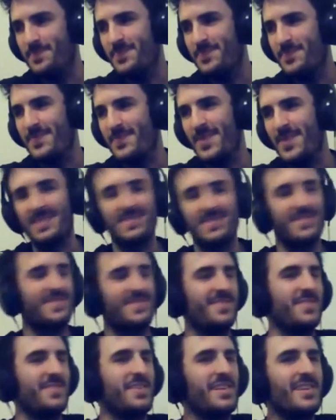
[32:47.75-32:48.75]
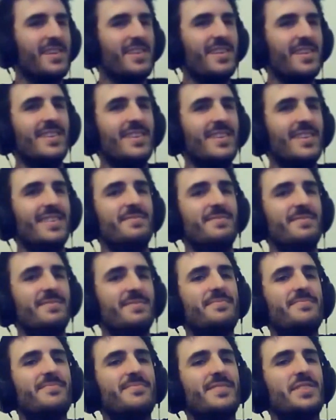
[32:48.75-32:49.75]
like the
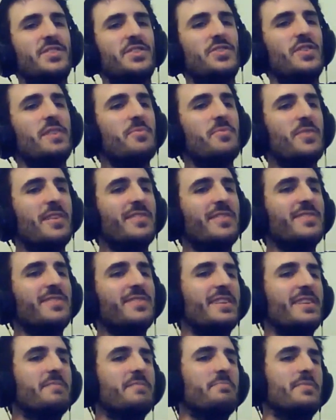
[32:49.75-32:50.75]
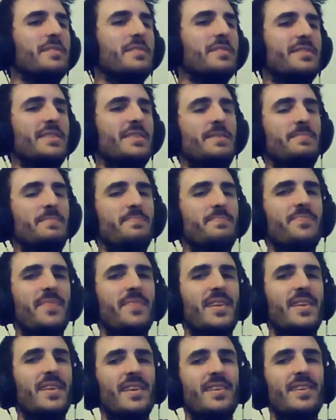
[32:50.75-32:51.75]
stream or anything, but
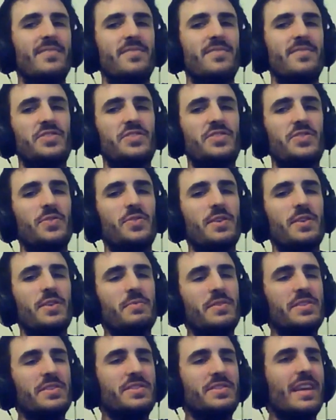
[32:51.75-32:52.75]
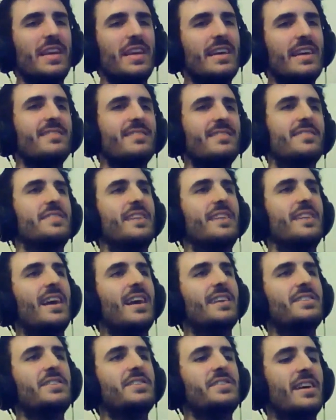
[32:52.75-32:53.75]
the story was like, because it
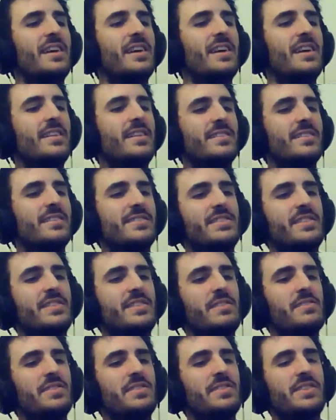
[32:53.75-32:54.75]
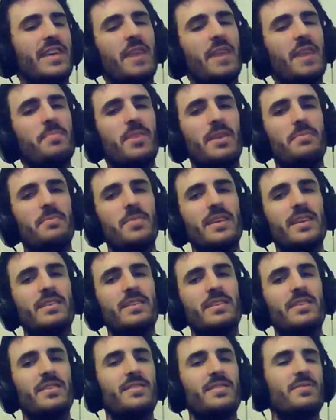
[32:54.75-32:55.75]
actually started as a serious game, and I'm like,
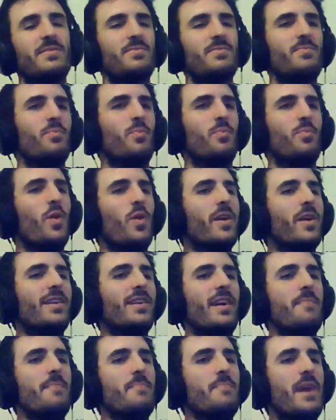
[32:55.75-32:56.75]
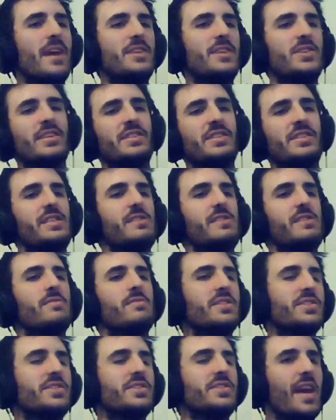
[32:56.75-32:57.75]
why don't I mash like a
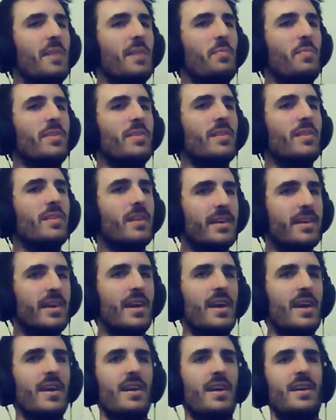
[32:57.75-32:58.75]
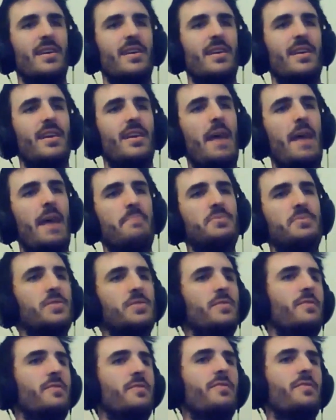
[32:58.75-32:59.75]
serious game with like
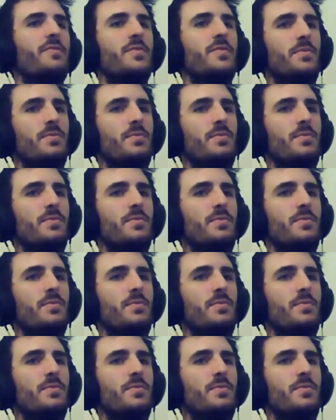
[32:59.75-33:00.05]
absolute full